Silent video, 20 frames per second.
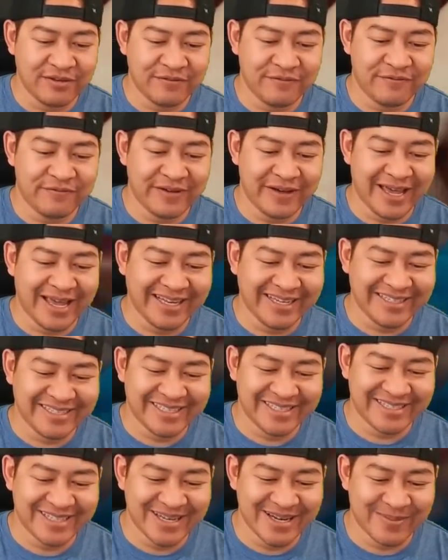vet
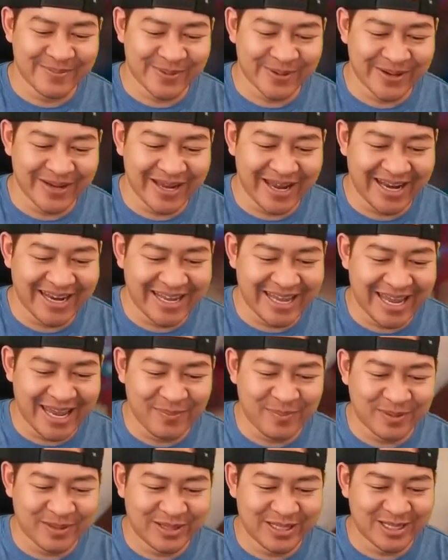is numbered
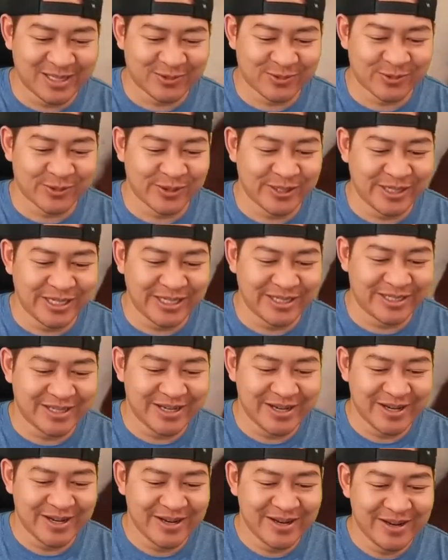88, but these rookies
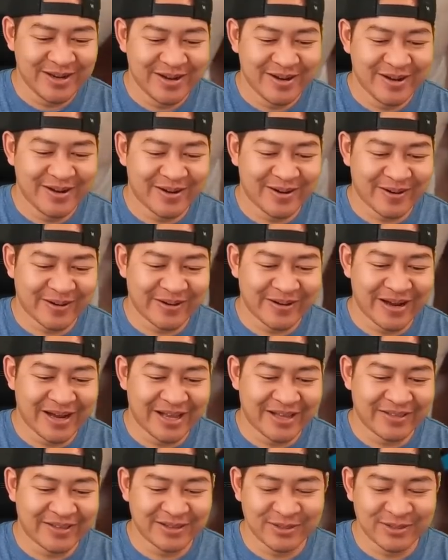are not.